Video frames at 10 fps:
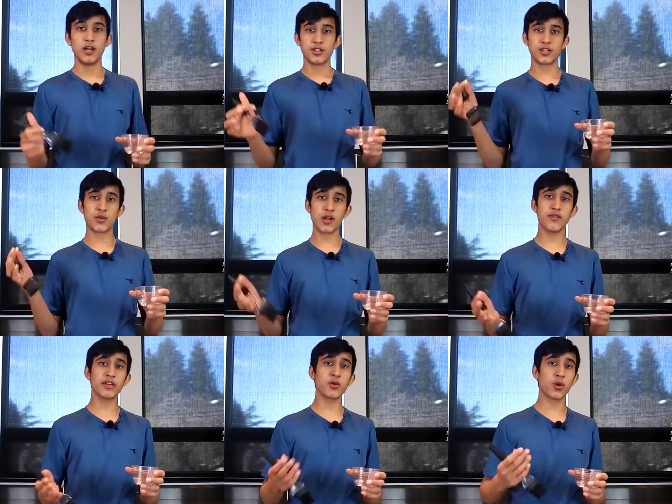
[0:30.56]
So
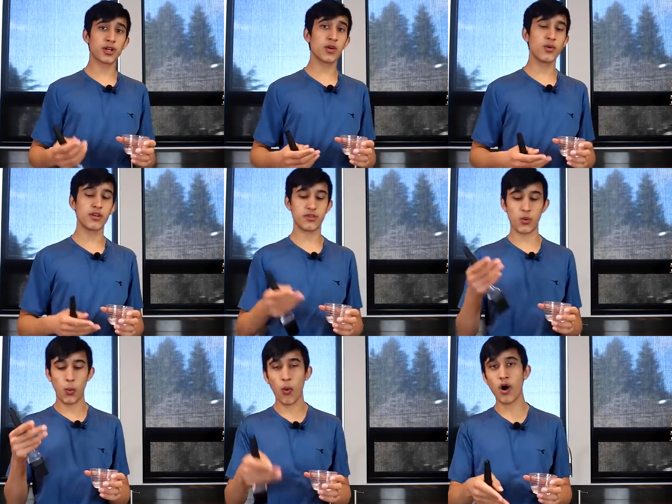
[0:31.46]
whenever you're working with
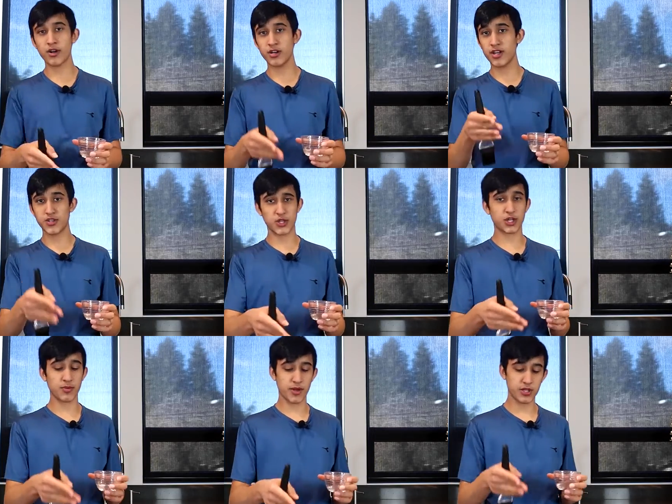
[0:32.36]
water and
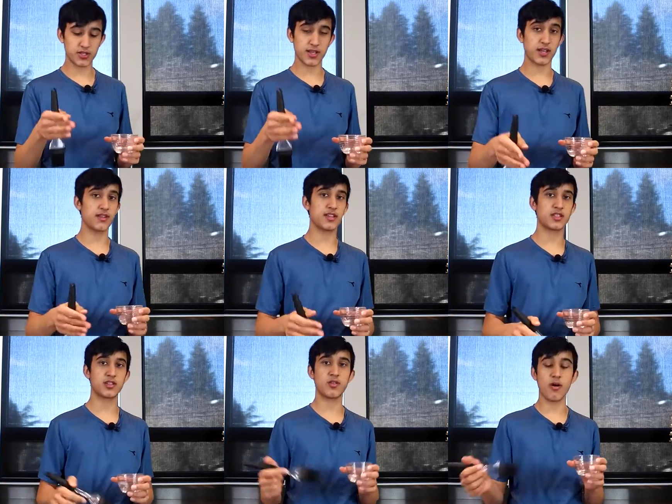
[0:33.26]
sugar mixtures like
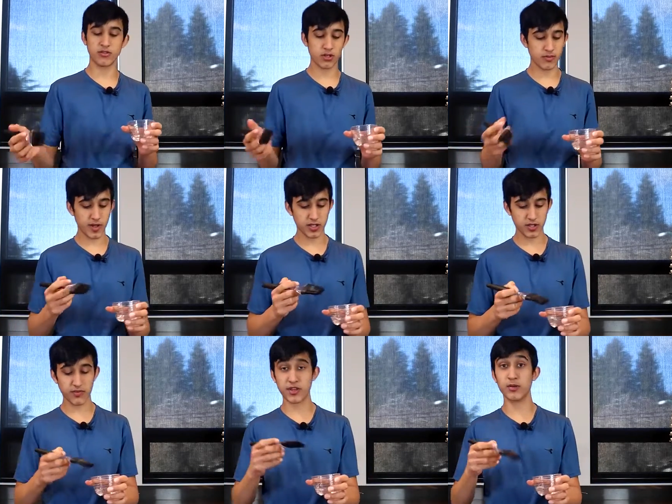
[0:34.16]
this, you always want to make
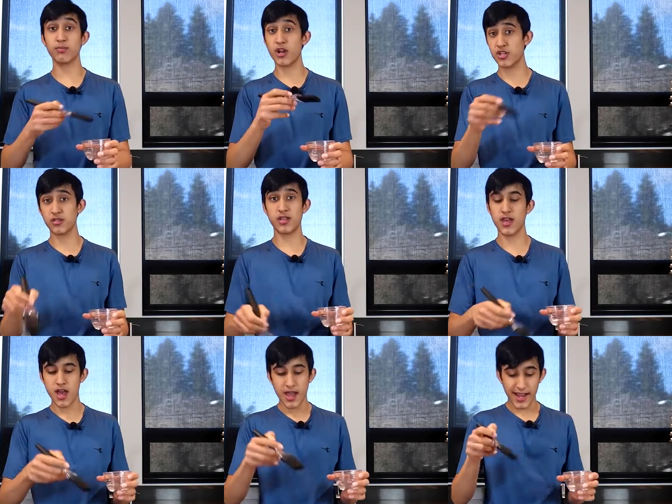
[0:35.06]
sure that you're brushing the
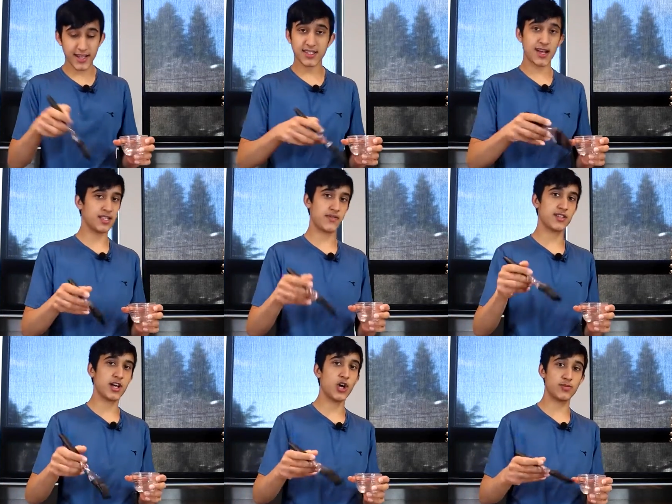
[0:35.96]
insides of the
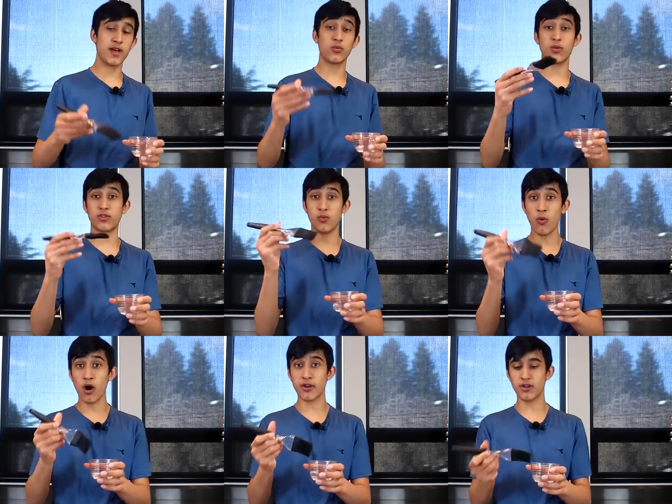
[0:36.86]
saucepan with
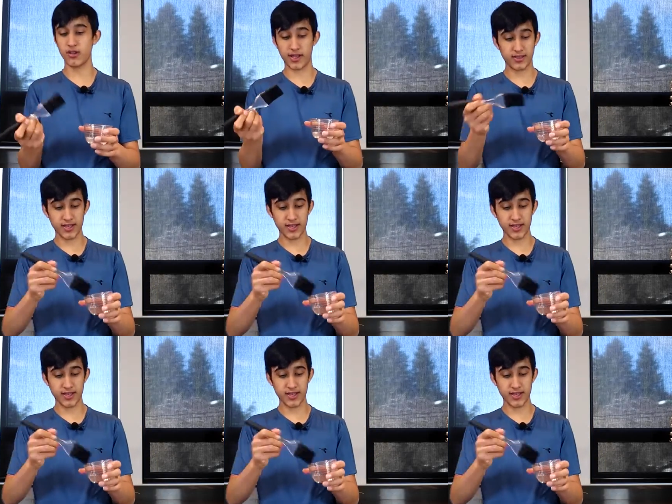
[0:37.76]
water like